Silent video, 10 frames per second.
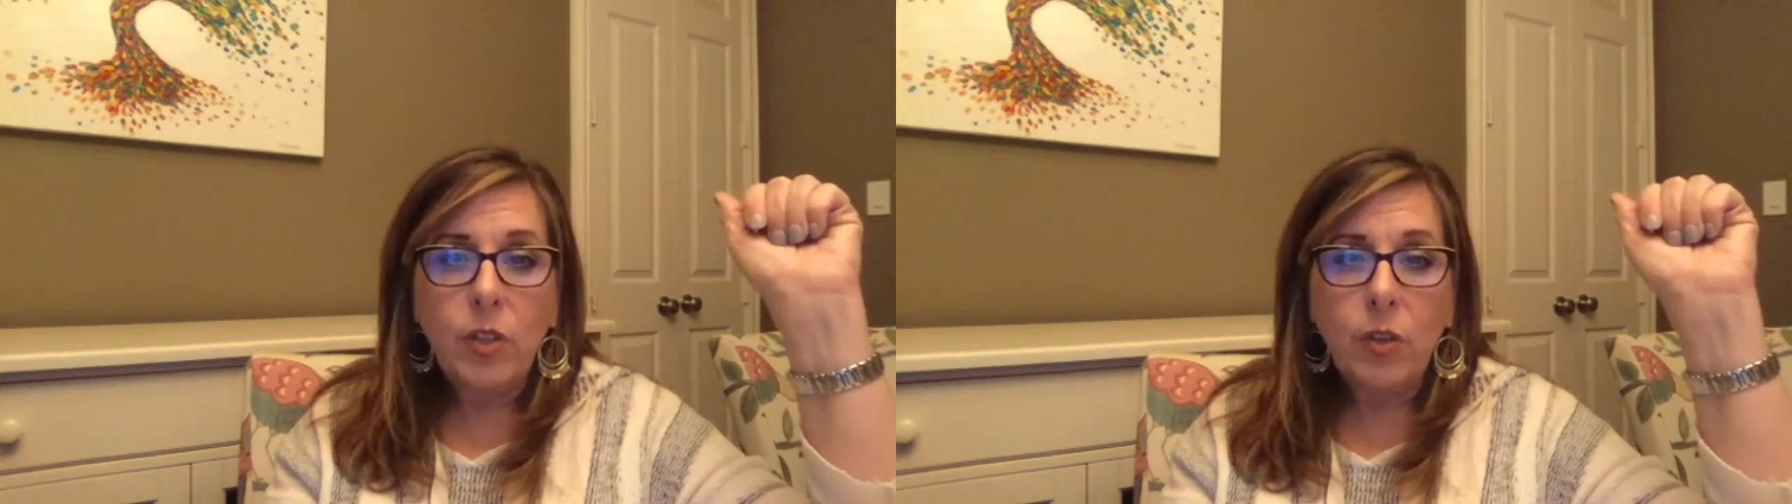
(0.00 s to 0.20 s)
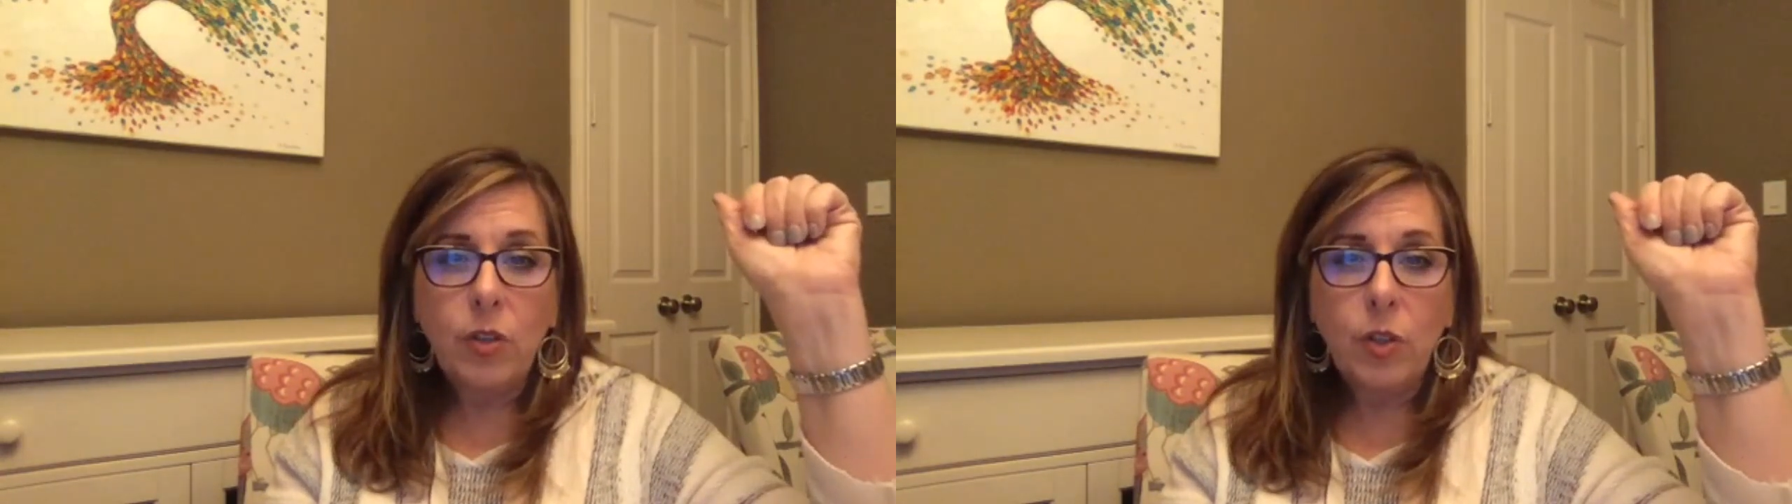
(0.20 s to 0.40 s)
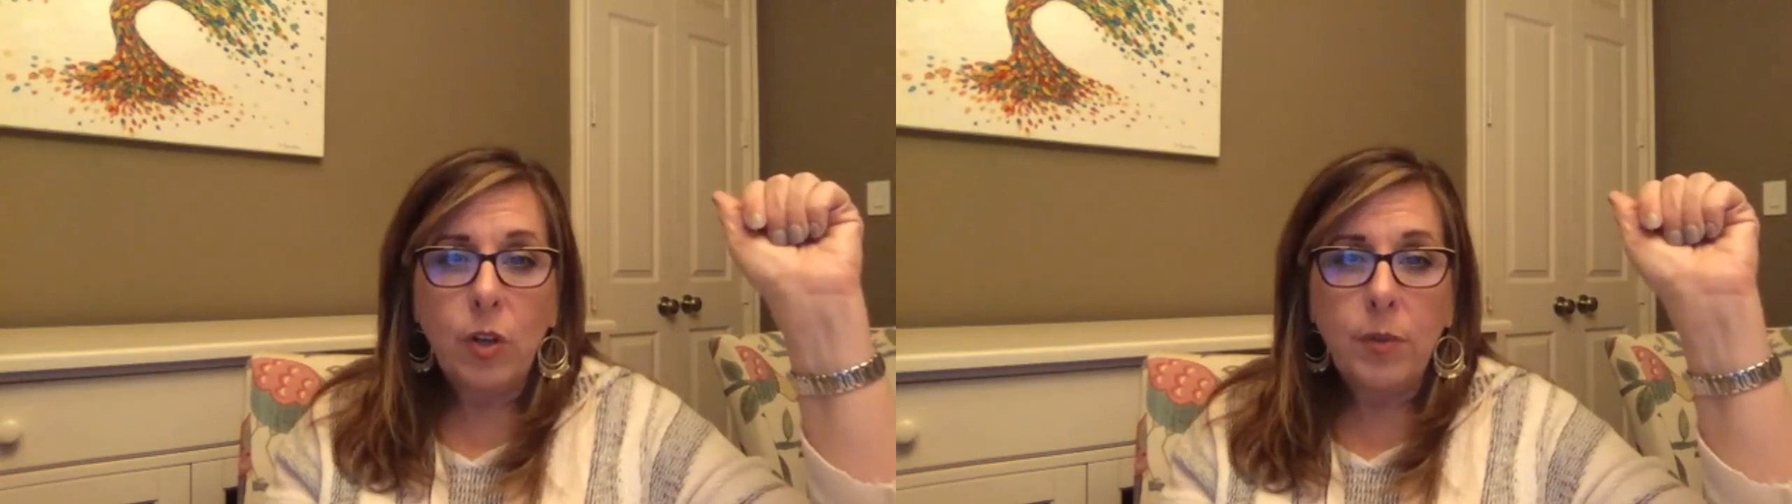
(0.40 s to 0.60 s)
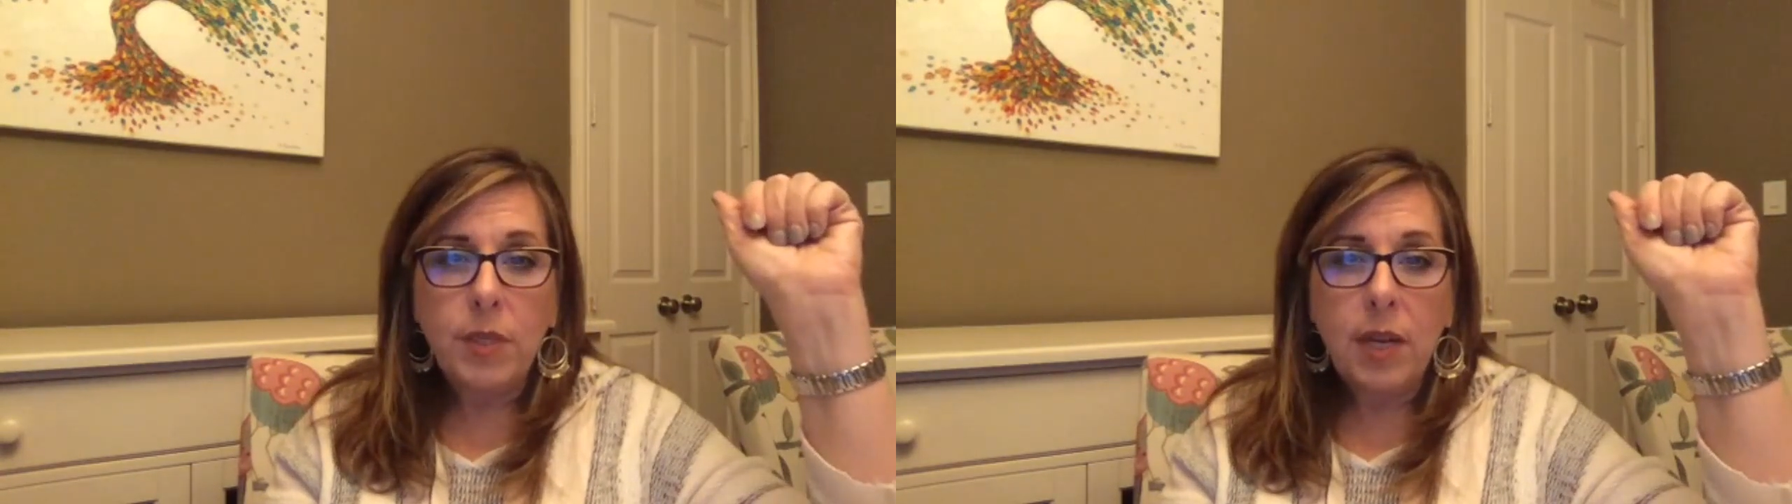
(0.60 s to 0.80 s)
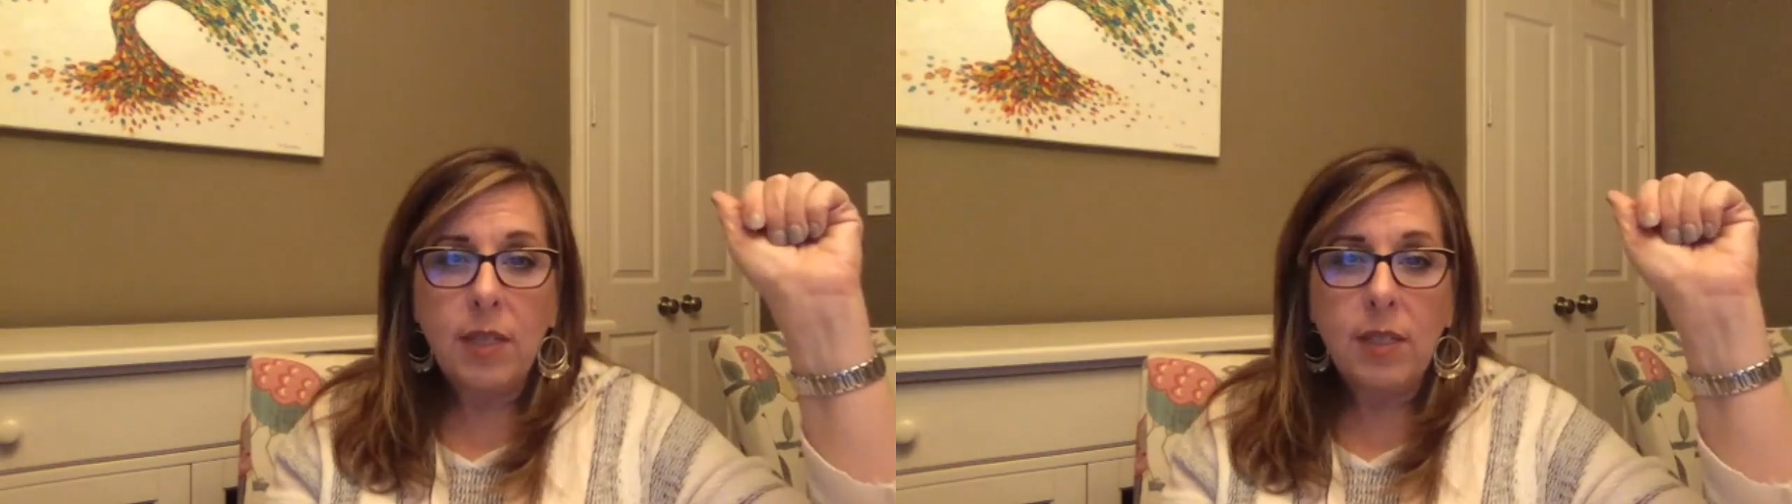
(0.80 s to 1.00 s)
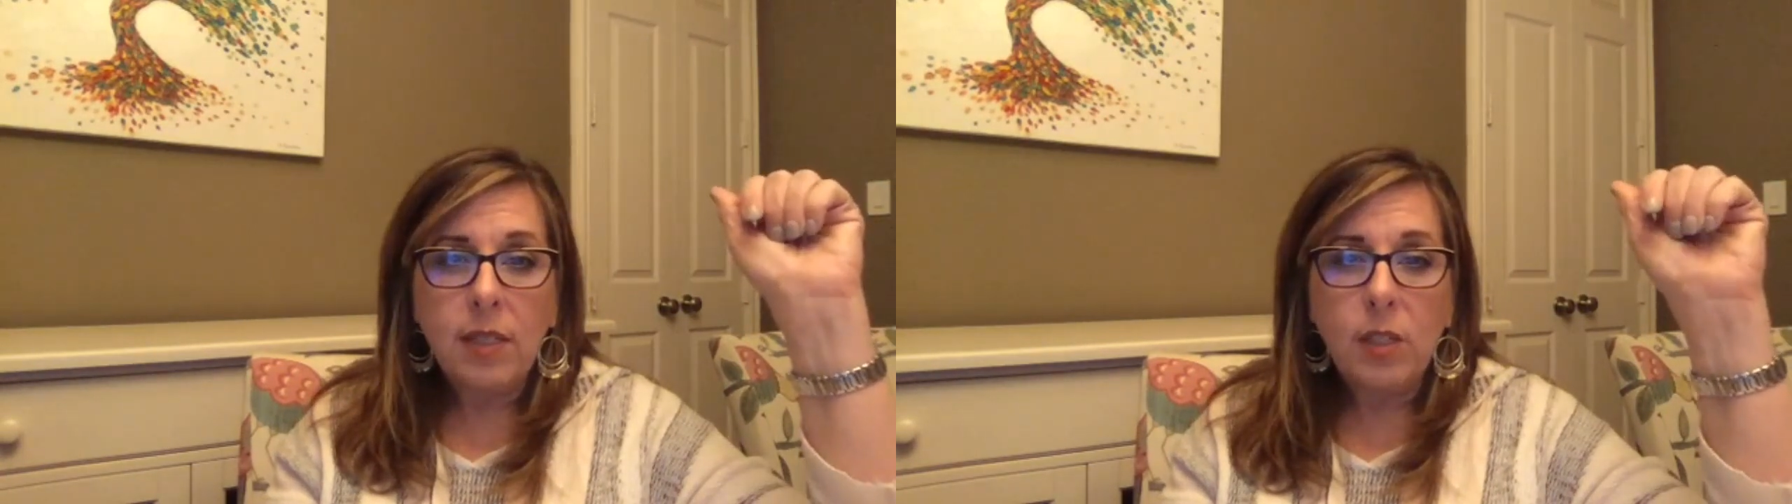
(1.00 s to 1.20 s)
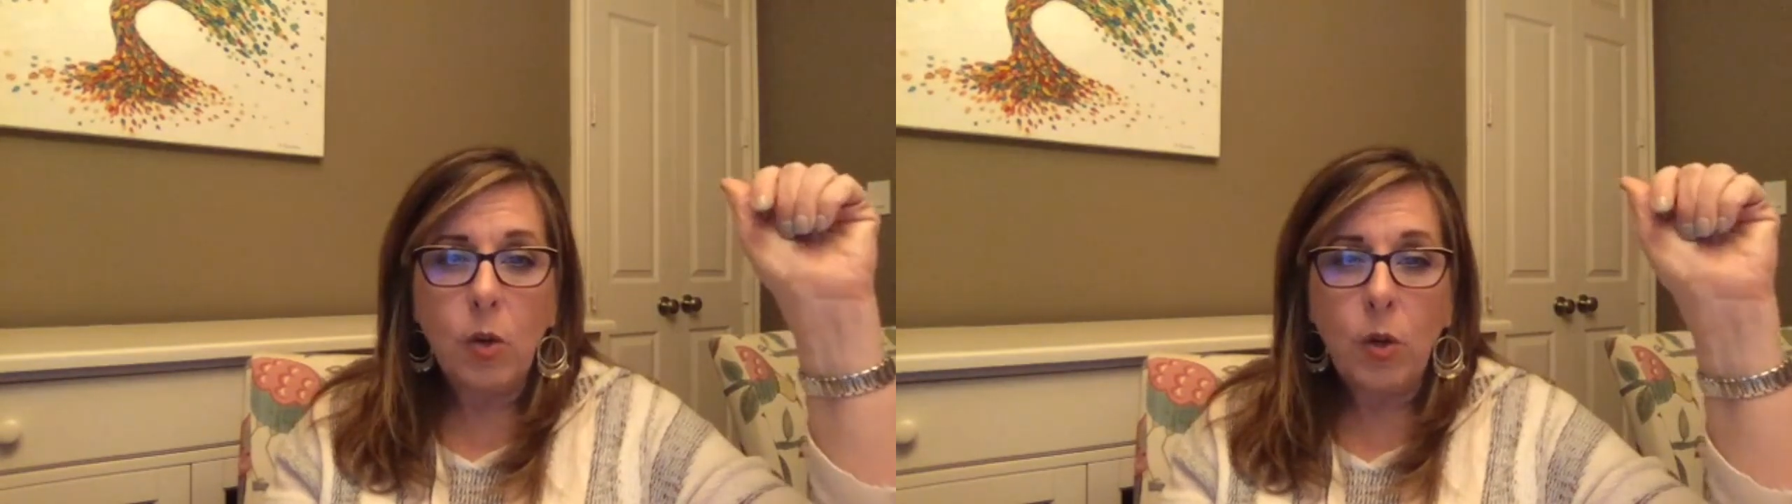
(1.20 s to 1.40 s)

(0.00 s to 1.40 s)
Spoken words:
circumstances is only